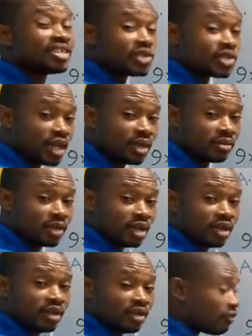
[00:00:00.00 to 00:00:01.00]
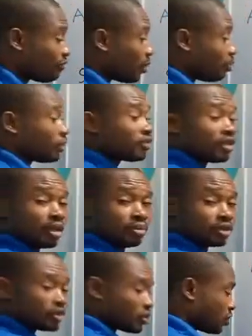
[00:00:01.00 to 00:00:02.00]
the same for both
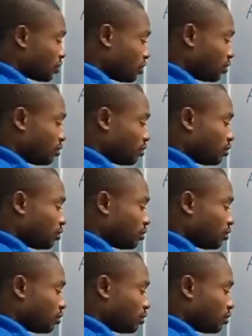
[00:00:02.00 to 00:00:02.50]
numbers.